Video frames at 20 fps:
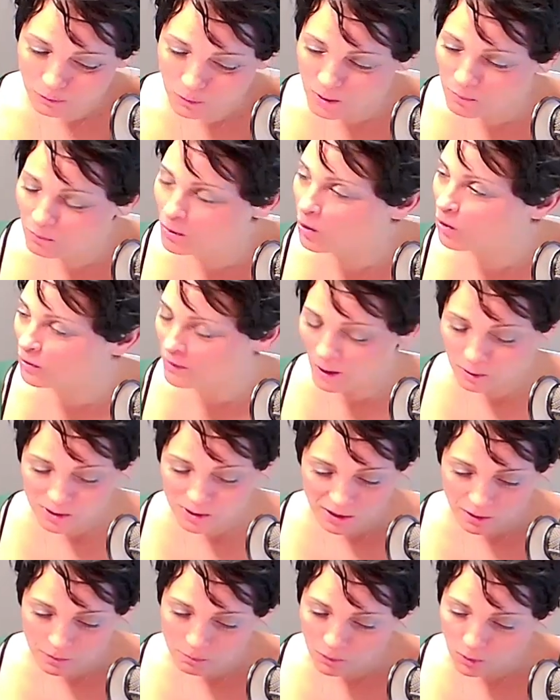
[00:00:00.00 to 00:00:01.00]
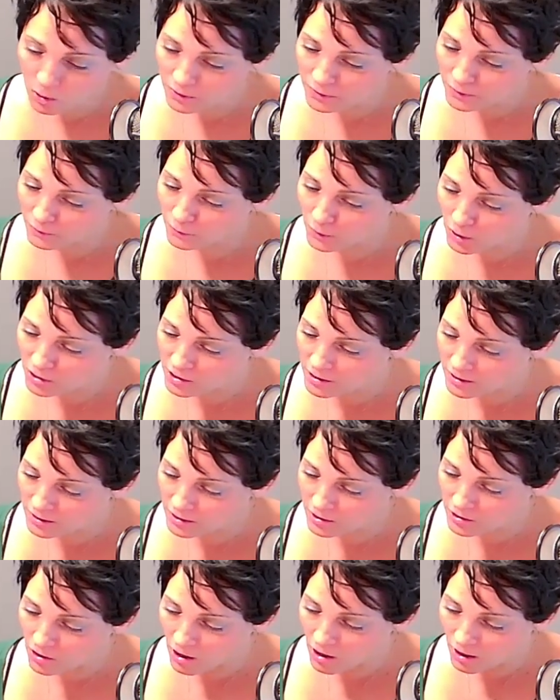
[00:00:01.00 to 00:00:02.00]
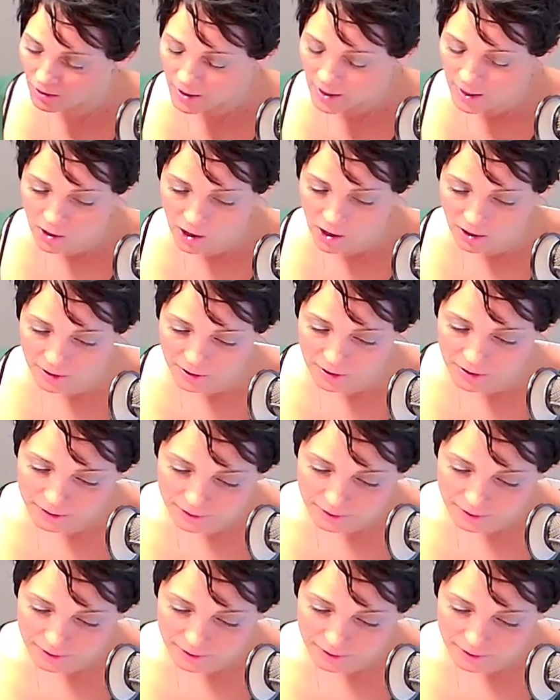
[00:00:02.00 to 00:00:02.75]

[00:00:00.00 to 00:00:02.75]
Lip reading: That was our both first star and heart.